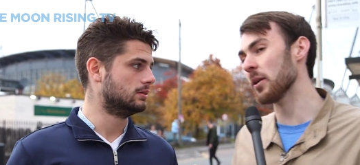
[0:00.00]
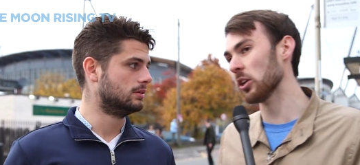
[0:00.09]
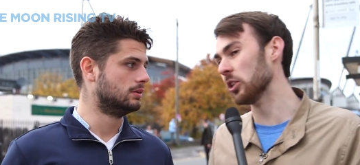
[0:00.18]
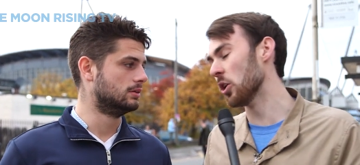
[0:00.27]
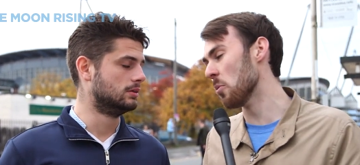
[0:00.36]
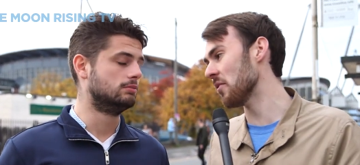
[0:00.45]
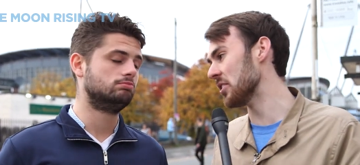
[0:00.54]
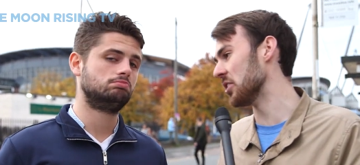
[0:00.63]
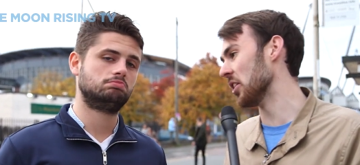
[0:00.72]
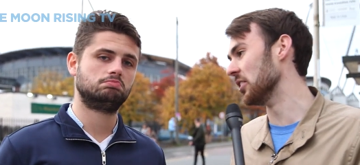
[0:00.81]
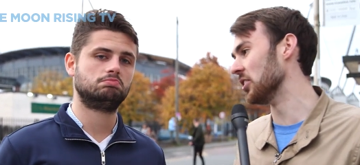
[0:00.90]
Speaker 1: we could have done with a
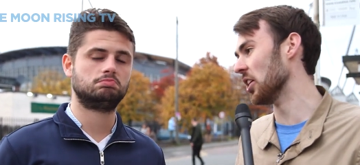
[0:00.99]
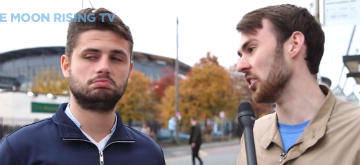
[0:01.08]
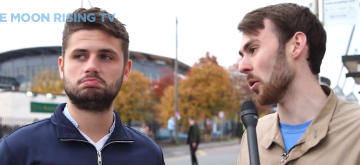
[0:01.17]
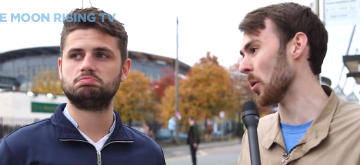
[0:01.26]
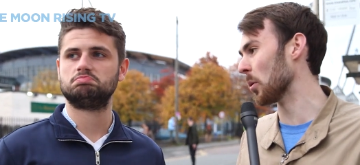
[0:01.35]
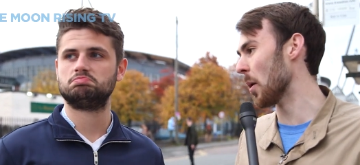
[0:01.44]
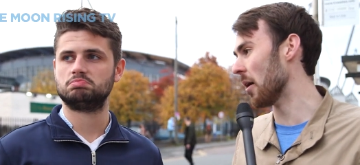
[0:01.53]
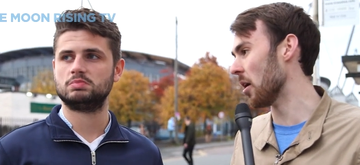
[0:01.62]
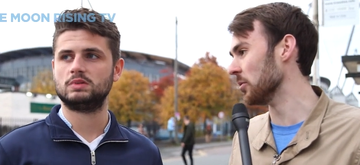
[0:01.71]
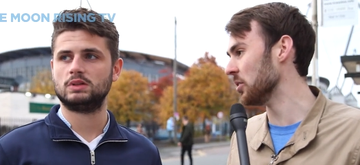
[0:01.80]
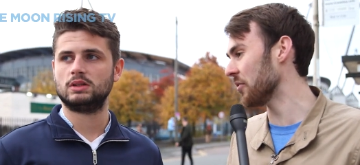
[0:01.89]
certain Sergio
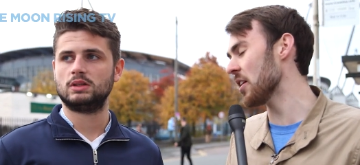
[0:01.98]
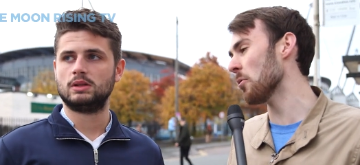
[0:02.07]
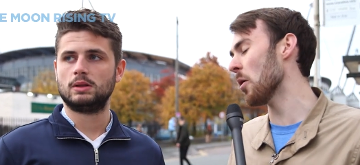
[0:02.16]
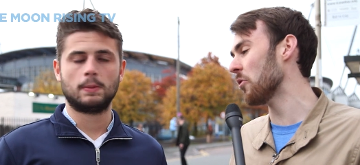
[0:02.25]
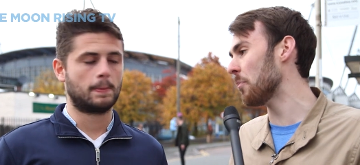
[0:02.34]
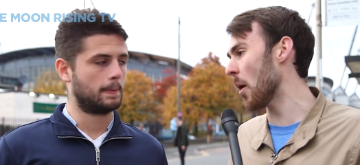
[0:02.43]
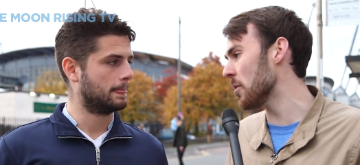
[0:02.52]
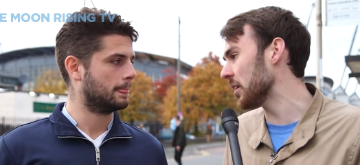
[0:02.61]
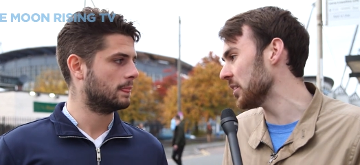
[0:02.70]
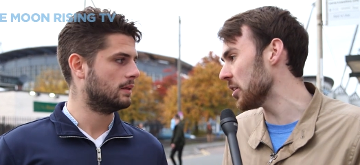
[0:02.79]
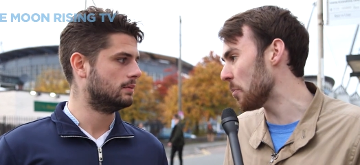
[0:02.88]
Aguero. Do you think Wilfried Bony
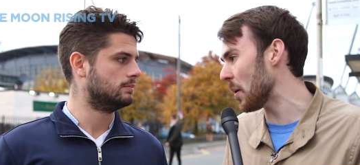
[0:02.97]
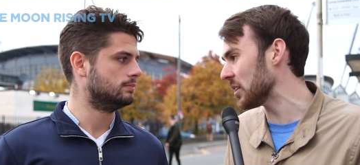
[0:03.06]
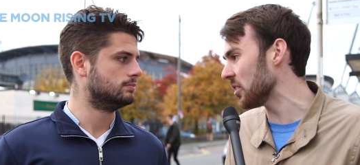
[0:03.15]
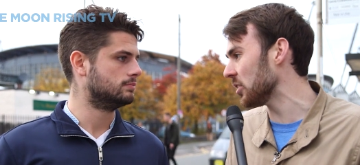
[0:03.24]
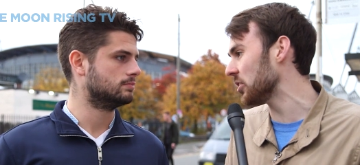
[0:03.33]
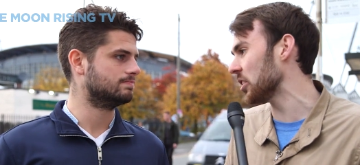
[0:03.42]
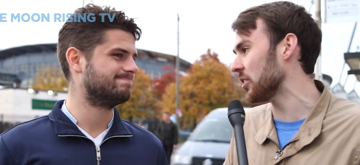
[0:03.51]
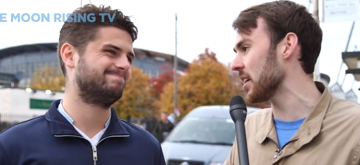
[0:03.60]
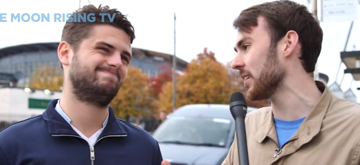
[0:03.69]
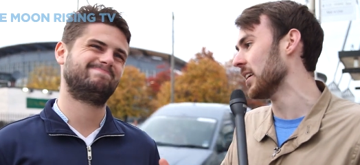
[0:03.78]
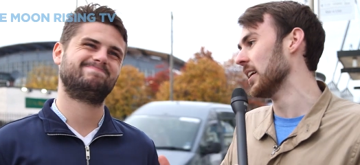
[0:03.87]
can do the business? Do you
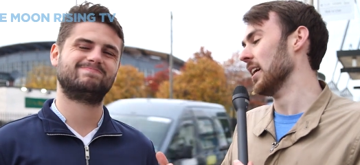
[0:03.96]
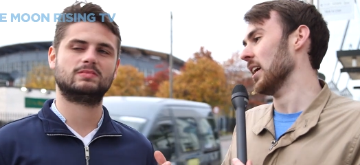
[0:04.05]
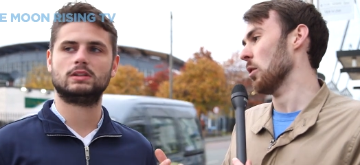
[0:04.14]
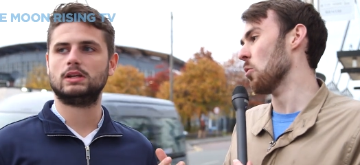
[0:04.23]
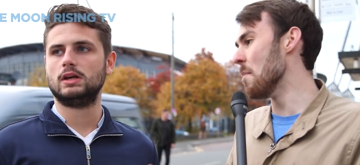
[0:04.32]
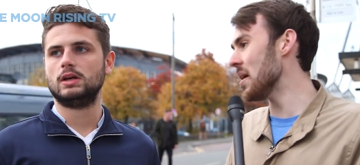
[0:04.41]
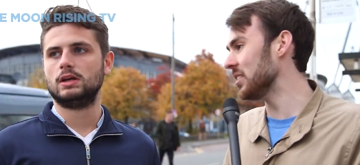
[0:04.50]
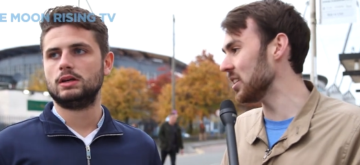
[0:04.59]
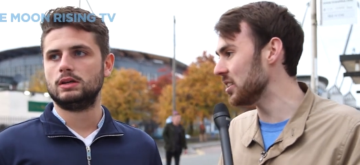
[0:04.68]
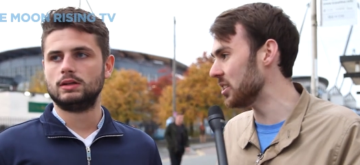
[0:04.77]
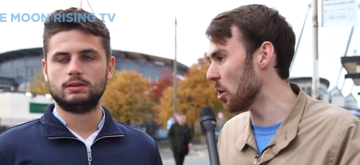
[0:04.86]
think we're
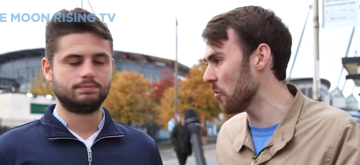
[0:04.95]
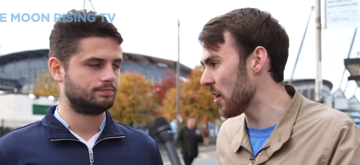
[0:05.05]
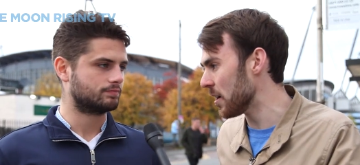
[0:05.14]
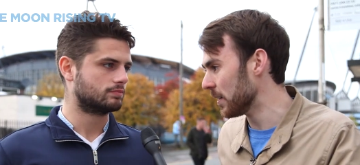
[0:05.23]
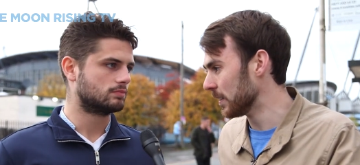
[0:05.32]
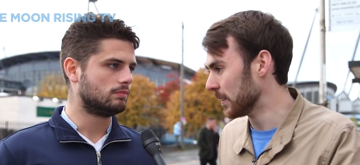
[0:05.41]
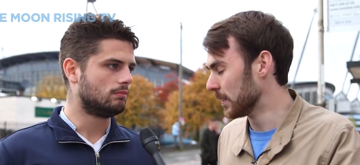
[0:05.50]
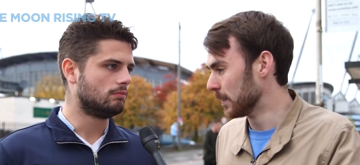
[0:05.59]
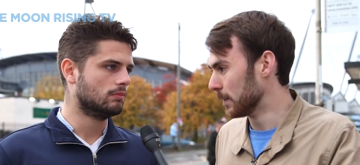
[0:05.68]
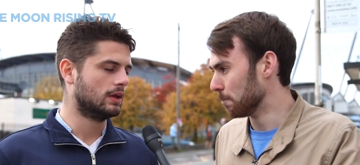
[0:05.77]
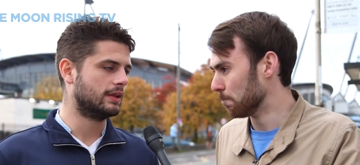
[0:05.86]
missing Silva?
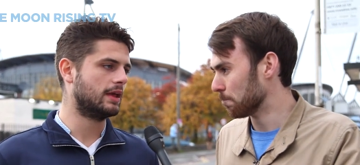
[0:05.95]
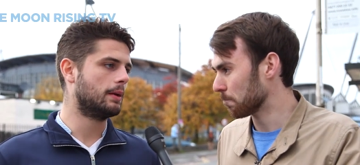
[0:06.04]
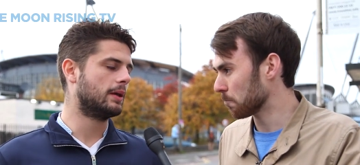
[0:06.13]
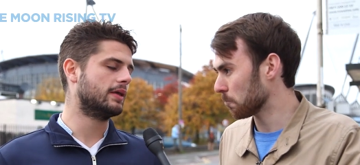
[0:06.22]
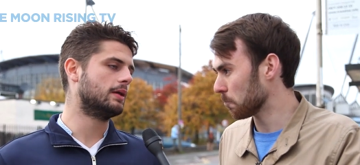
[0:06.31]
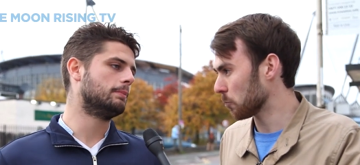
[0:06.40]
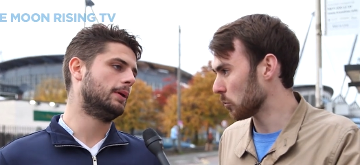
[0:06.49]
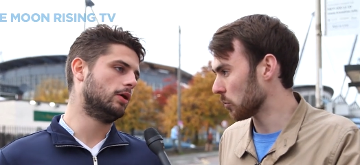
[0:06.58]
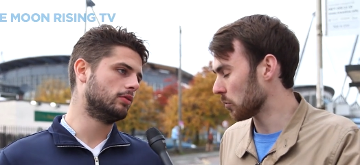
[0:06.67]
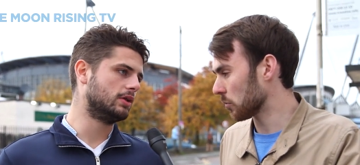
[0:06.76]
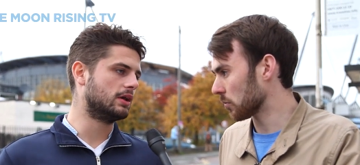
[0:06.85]
Speaker 2: I think
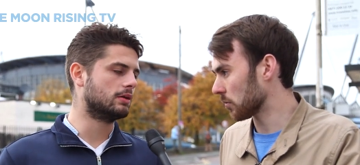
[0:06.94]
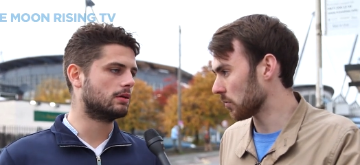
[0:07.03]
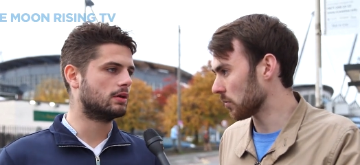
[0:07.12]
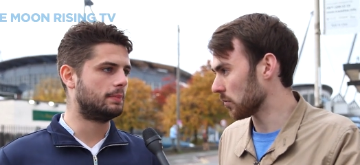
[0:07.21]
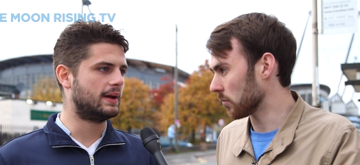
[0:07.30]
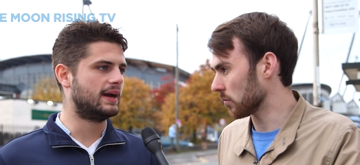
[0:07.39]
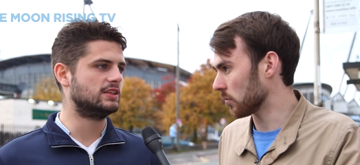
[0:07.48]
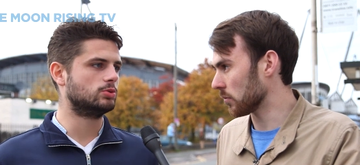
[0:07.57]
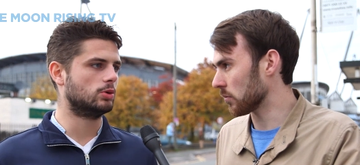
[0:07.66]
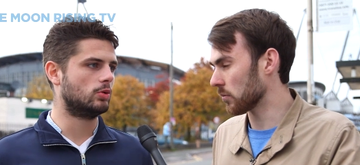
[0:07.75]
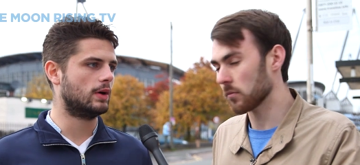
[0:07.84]
Bony, compared
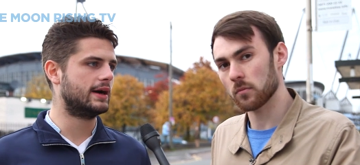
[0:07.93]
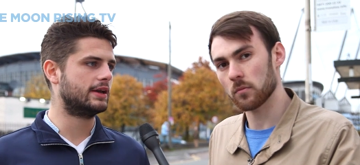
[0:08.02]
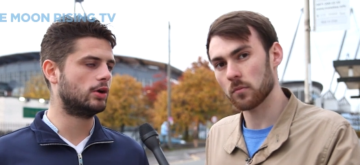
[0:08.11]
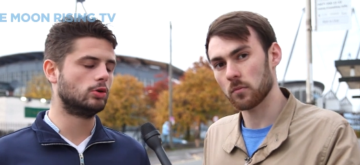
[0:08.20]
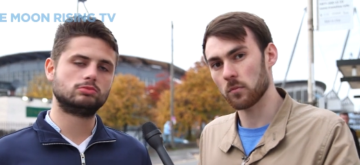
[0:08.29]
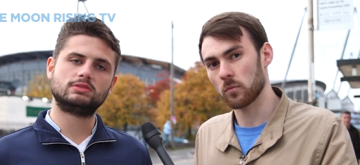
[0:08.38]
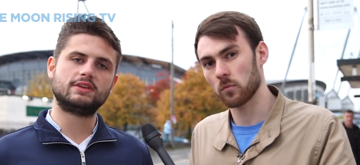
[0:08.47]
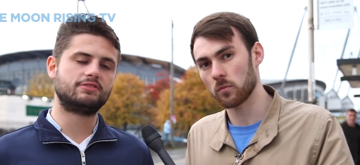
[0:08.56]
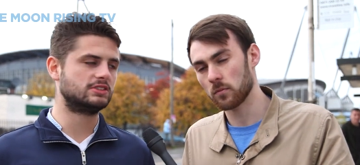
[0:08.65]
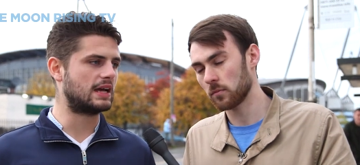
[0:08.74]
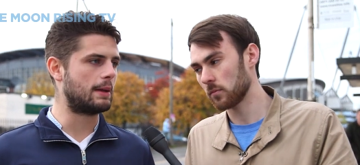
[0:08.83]
to Aguero,
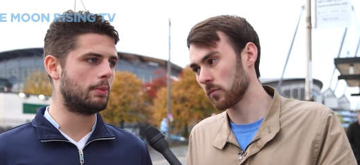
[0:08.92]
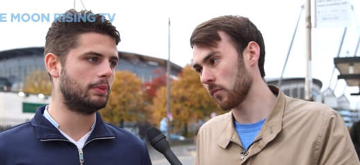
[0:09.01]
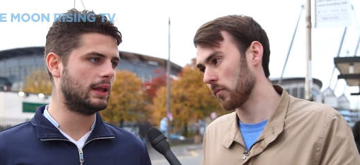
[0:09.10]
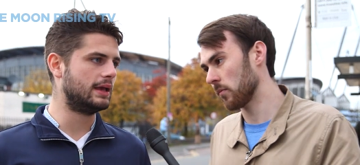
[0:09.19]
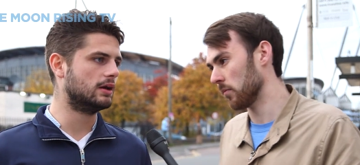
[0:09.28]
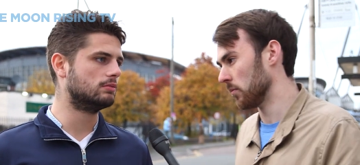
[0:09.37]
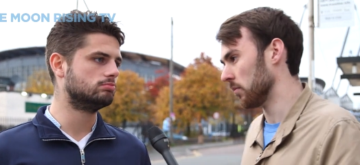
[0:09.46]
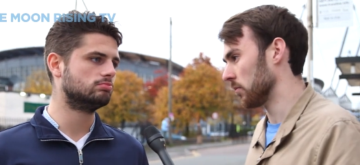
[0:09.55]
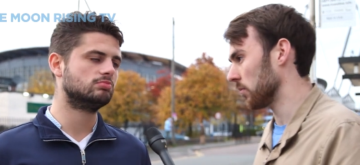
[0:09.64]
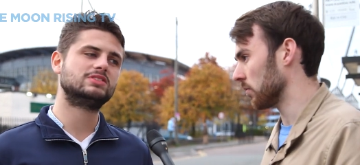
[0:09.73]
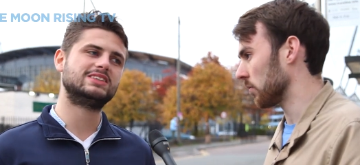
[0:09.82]
different type of player.
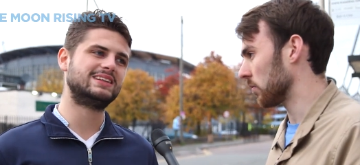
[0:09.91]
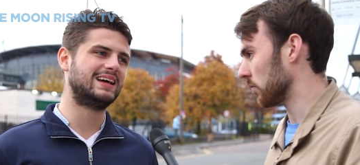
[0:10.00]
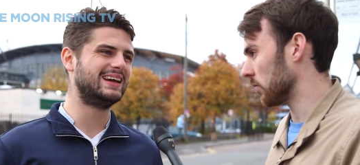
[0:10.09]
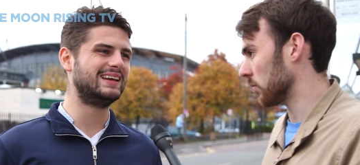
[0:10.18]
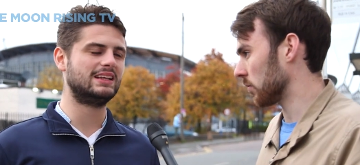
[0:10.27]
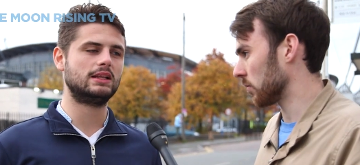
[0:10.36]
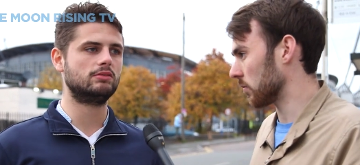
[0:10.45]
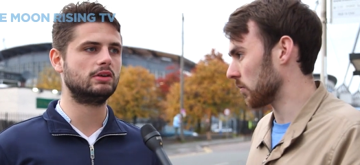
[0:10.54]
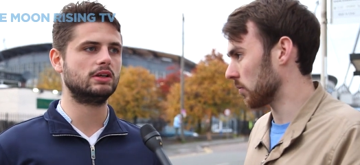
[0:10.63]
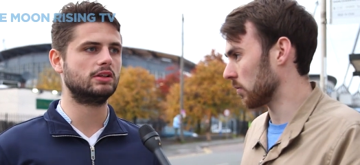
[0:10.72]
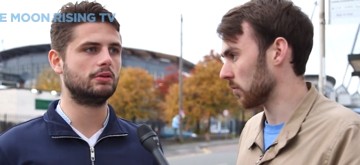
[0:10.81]
Tonight, he didn't
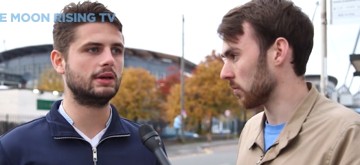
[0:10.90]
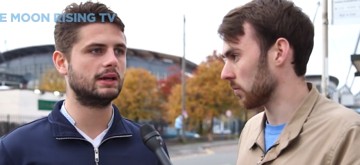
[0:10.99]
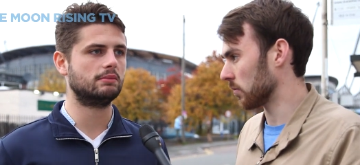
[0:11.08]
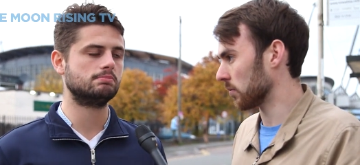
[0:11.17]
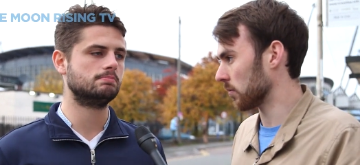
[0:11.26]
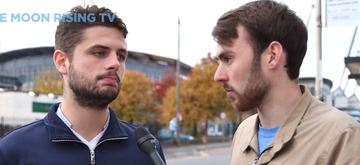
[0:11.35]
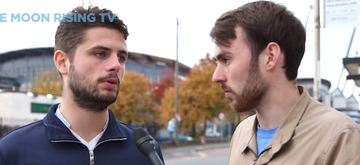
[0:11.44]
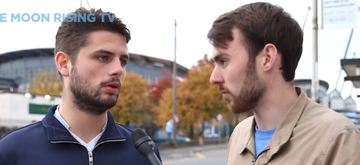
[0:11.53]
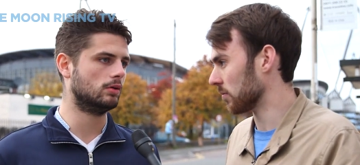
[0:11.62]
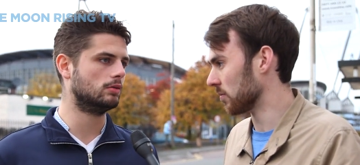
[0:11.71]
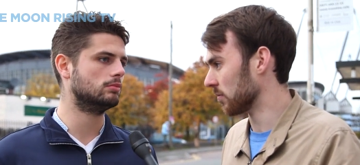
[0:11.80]
really do it.
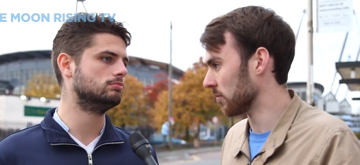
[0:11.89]
But,